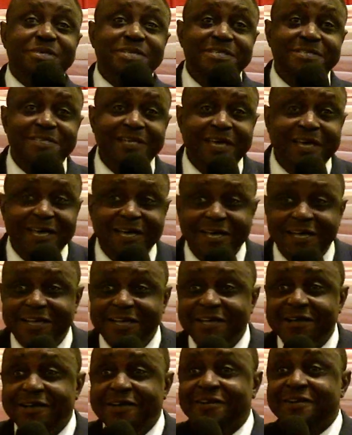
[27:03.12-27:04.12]
pizza,
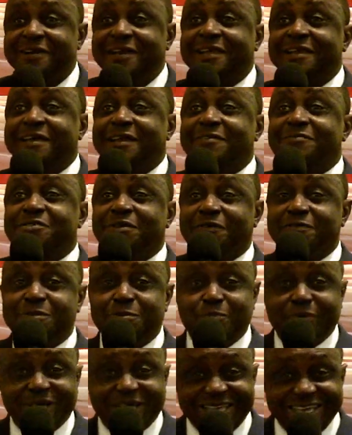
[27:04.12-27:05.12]
we ran out of
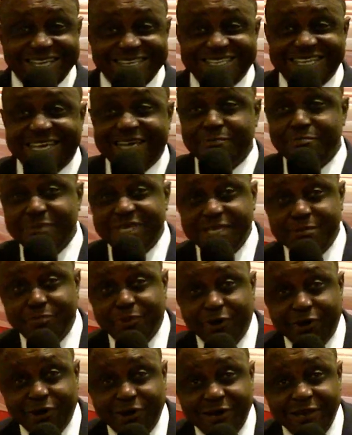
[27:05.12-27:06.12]
spaghetti and
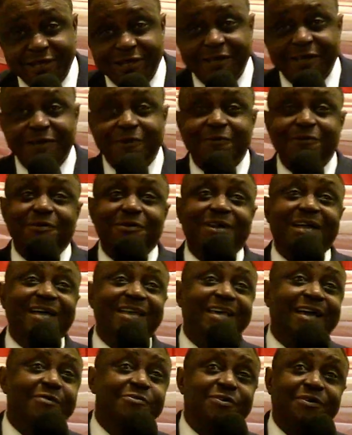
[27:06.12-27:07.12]
meatball, we
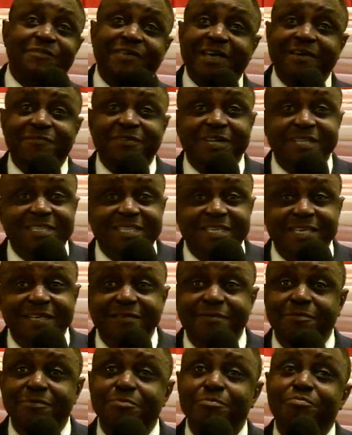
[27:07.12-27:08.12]
ran out of
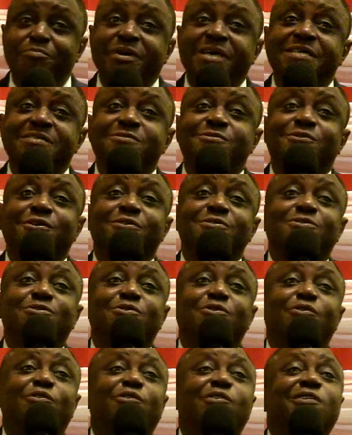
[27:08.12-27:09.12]
everything but
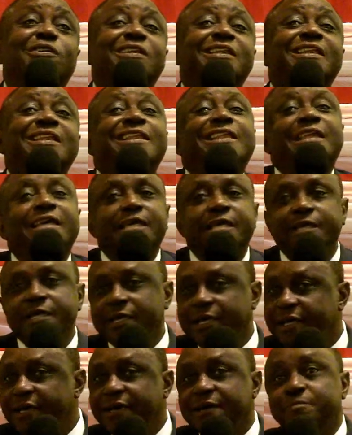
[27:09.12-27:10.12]
just only
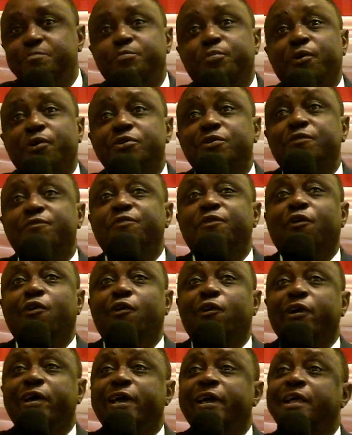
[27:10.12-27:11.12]
a pot of
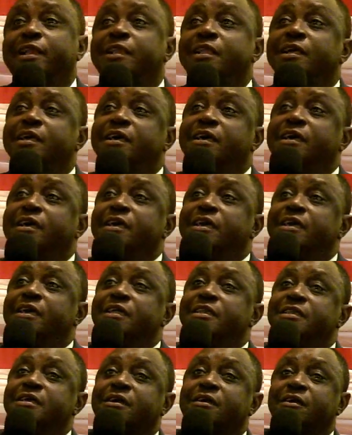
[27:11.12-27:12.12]
oil
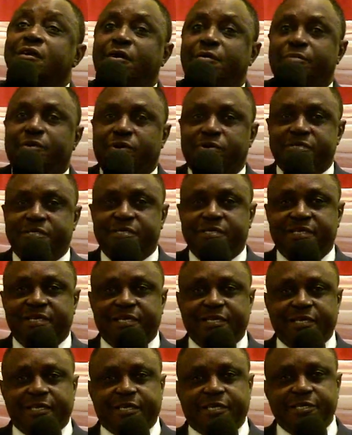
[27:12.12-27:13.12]
in the cupboard,
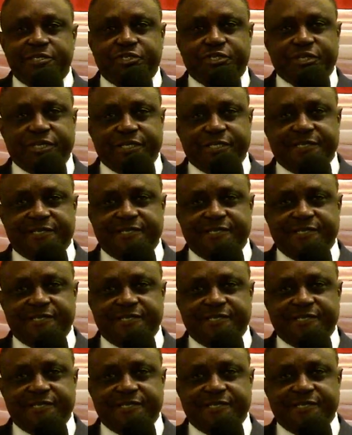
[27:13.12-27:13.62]
in the kitchen.